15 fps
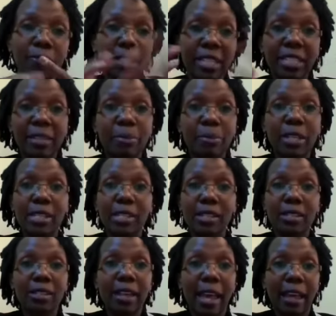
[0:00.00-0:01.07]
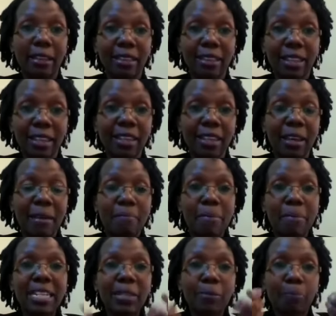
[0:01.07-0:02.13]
vegetable is healthy, but